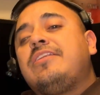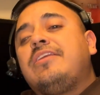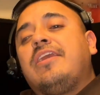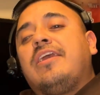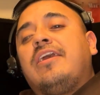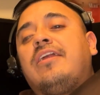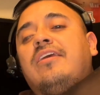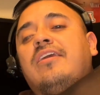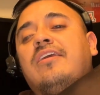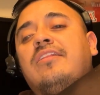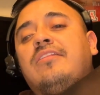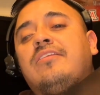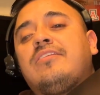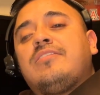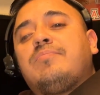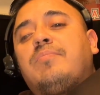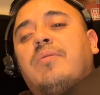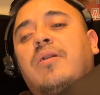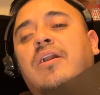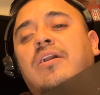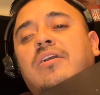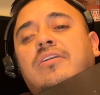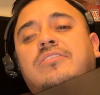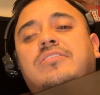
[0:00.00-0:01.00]
get in this
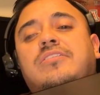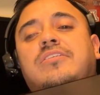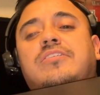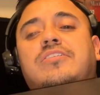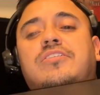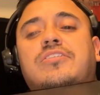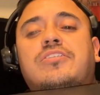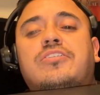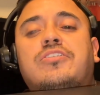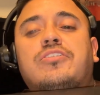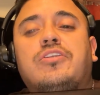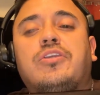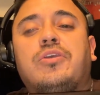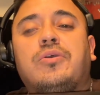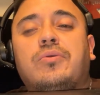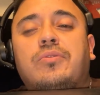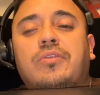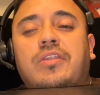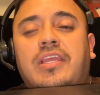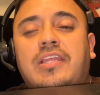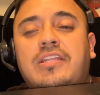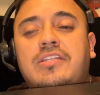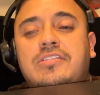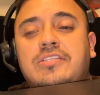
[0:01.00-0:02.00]
box a Cisco
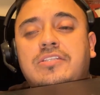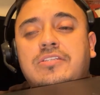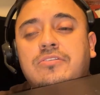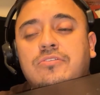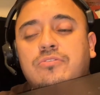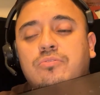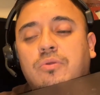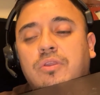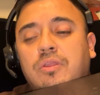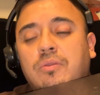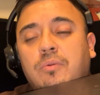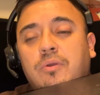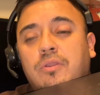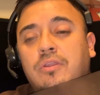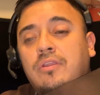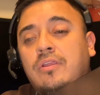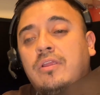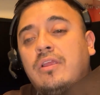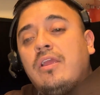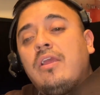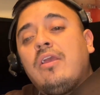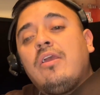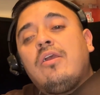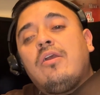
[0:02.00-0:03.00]
1921
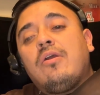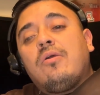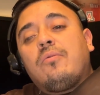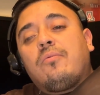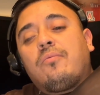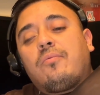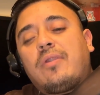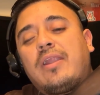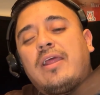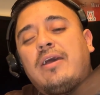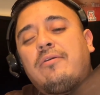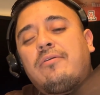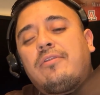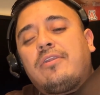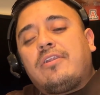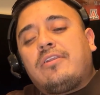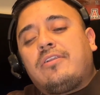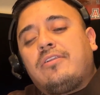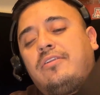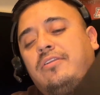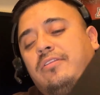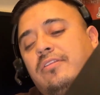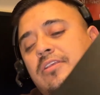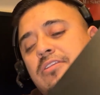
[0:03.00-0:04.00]
router.
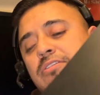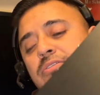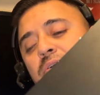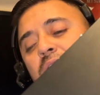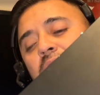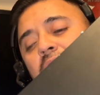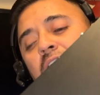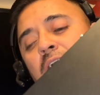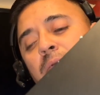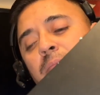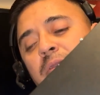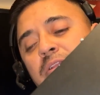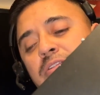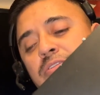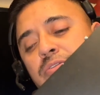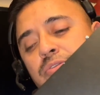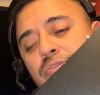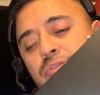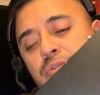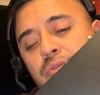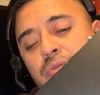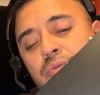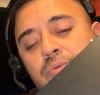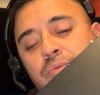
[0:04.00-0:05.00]
This will allow me to
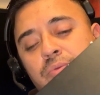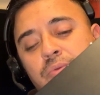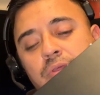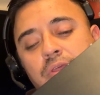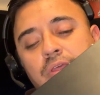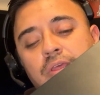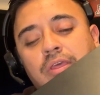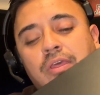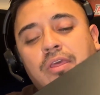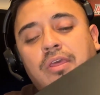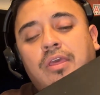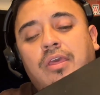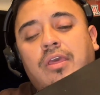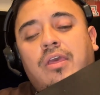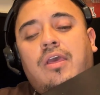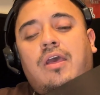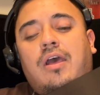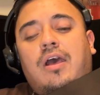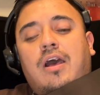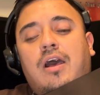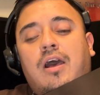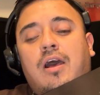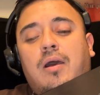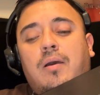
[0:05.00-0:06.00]
do,
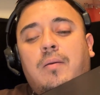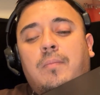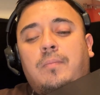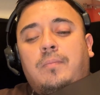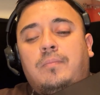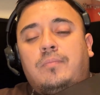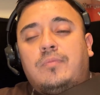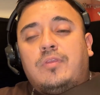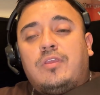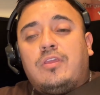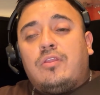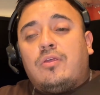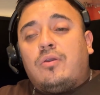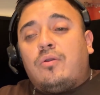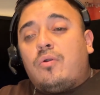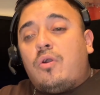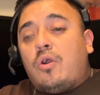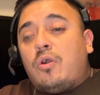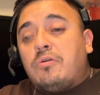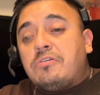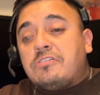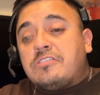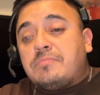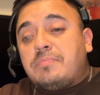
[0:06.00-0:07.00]

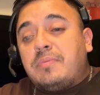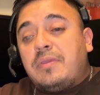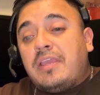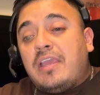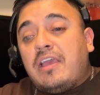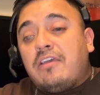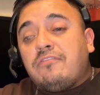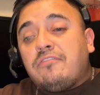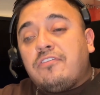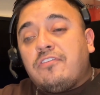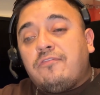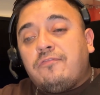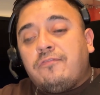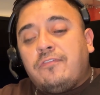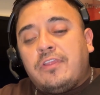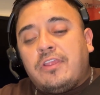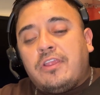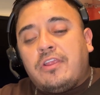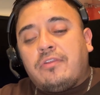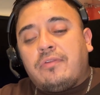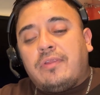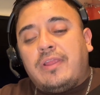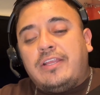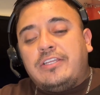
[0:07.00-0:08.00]
OSPF
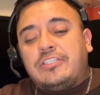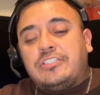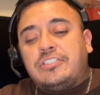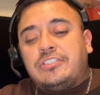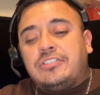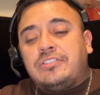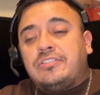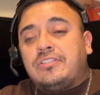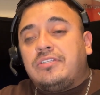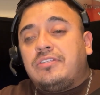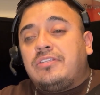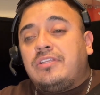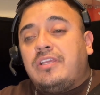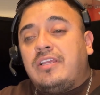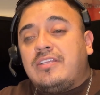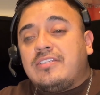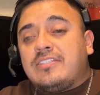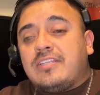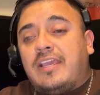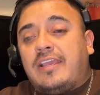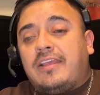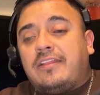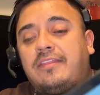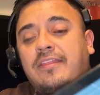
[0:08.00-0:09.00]
configurations and things
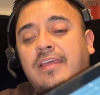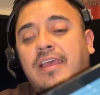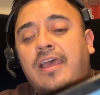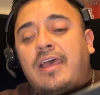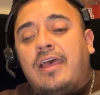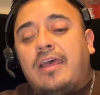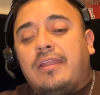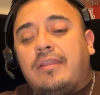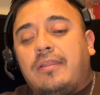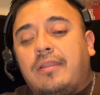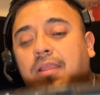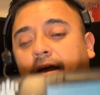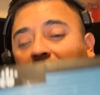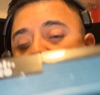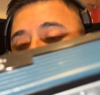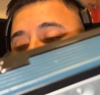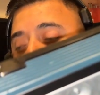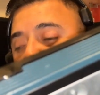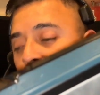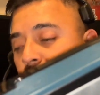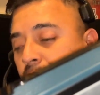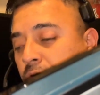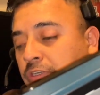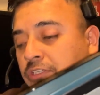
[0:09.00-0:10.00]
like that.
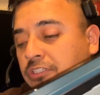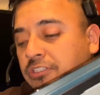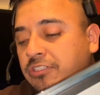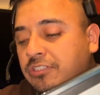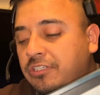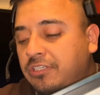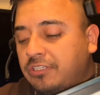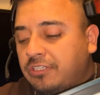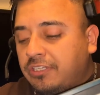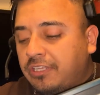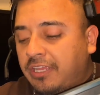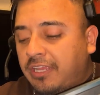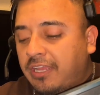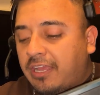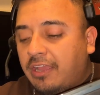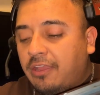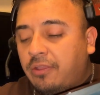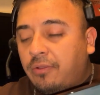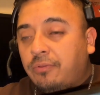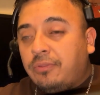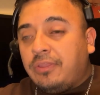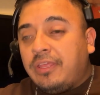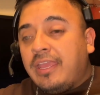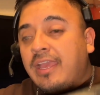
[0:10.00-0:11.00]
Unfortunately, I
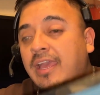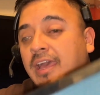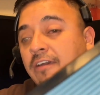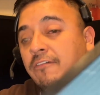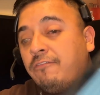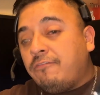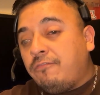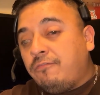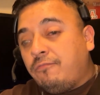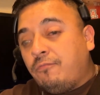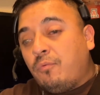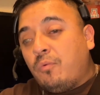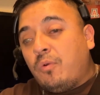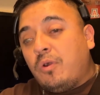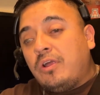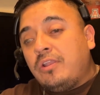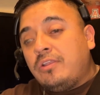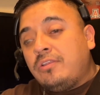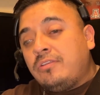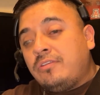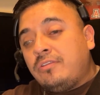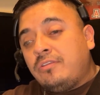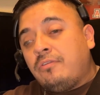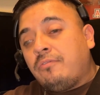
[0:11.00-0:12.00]
only have
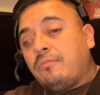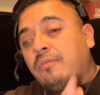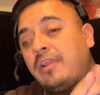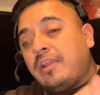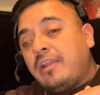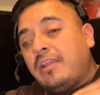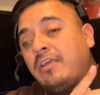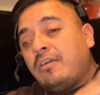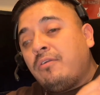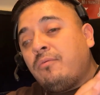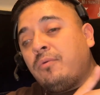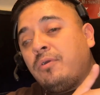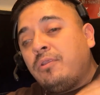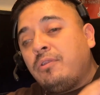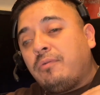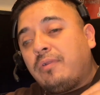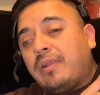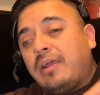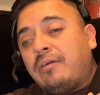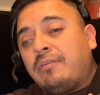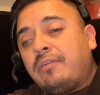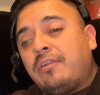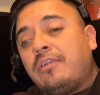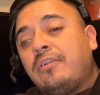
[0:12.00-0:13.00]
one right now, one
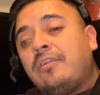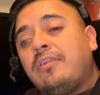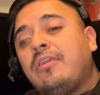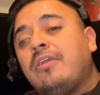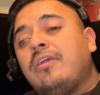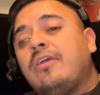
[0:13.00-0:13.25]
router.